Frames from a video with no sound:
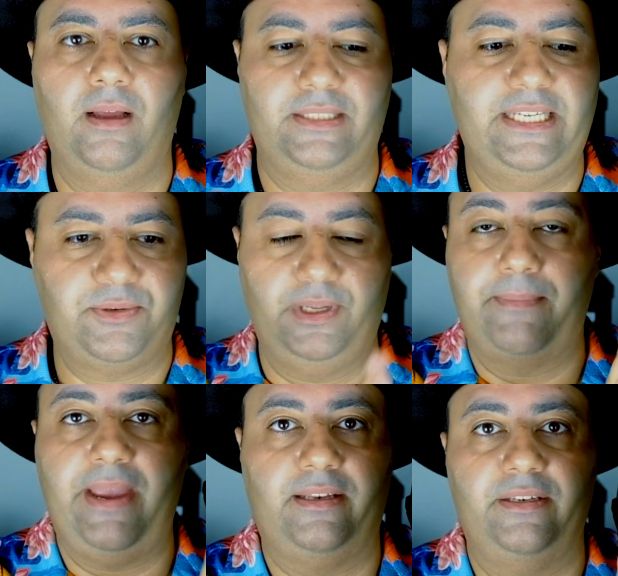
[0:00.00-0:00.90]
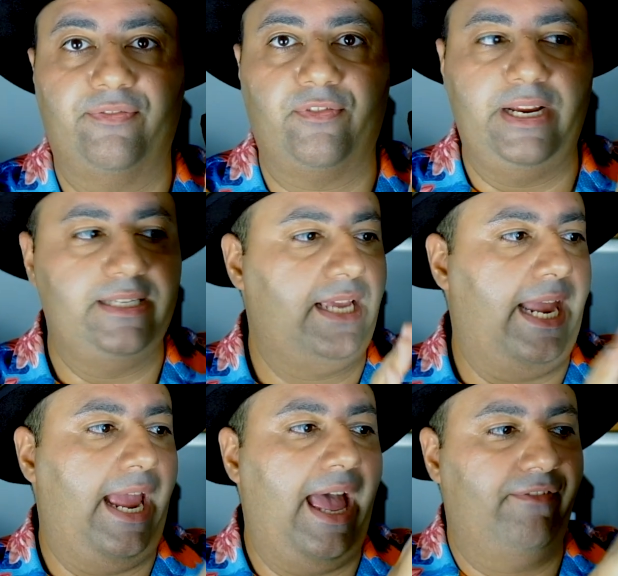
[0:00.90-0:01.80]
These really make the difference,
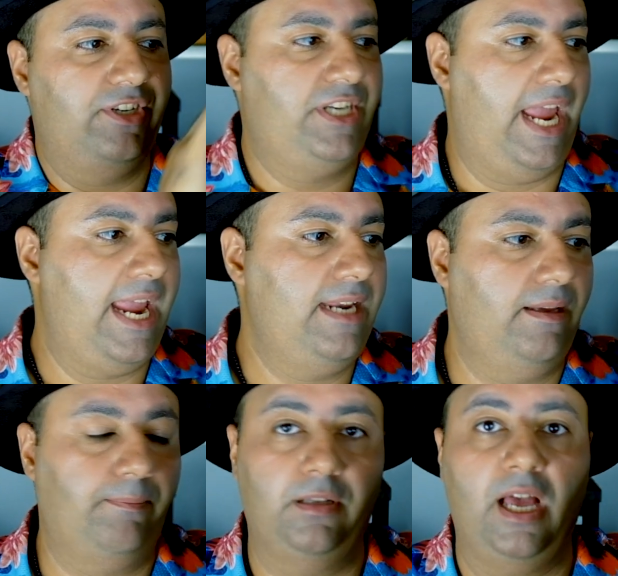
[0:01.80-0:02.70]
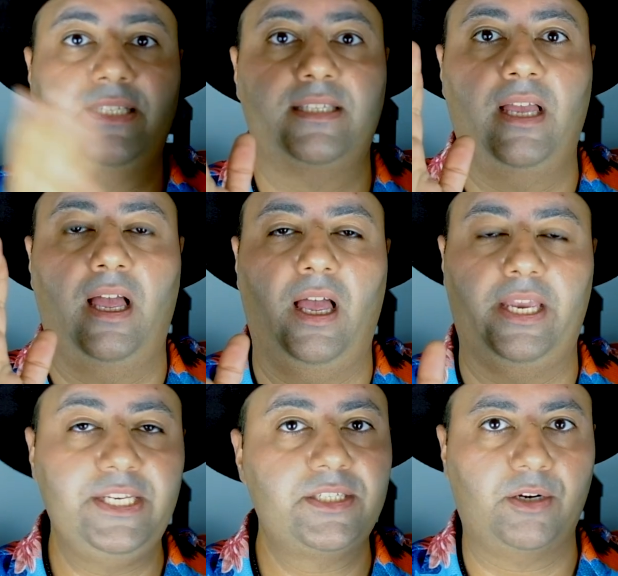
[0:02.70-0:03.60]
and I have a shade plus a
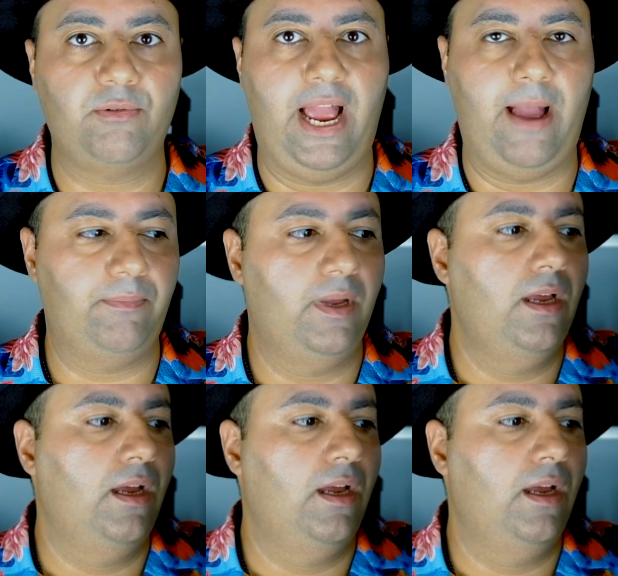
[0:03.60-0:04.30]
histogram